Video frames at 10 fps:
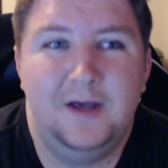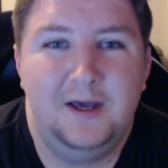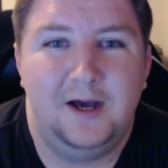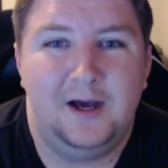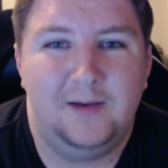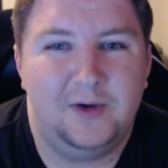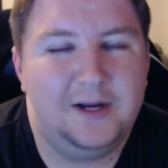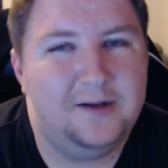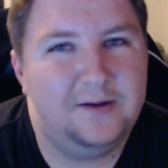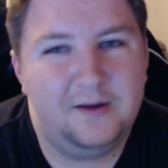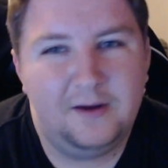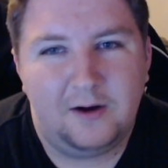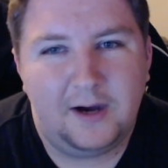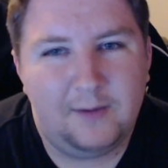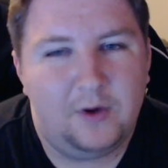Uh, but I, you know,
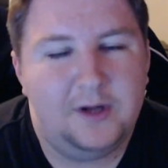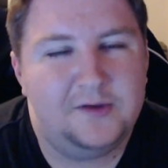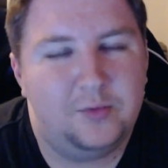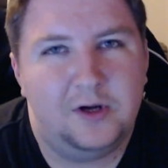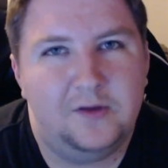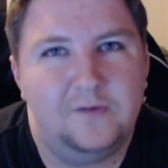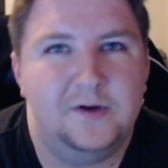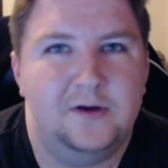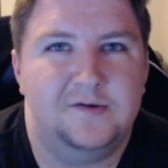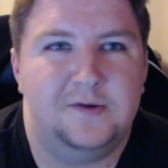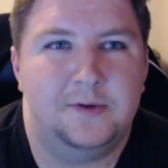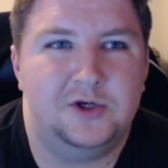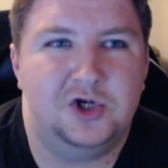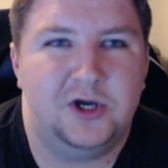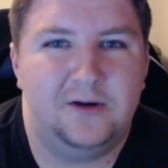I have wanted to put other videos up on the
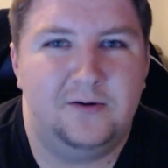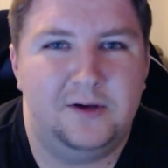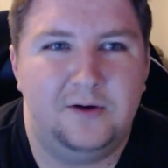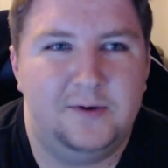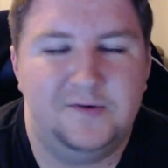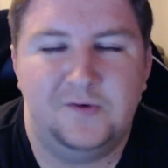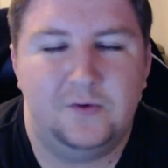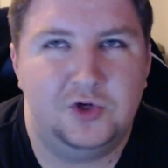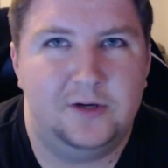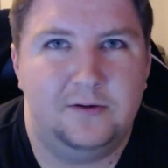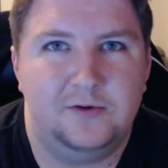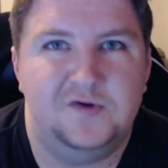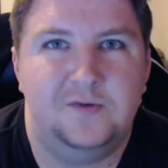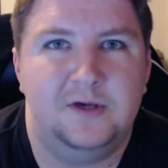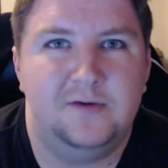channel. I don't want this whole channel just
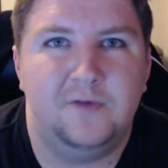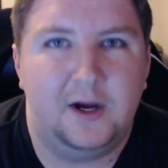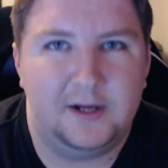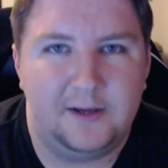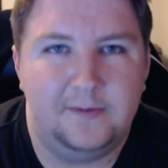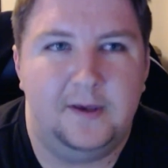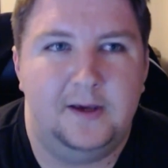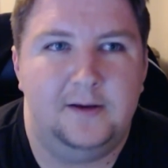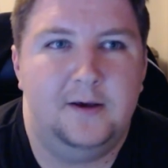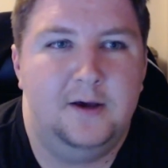to be a vlogging thing.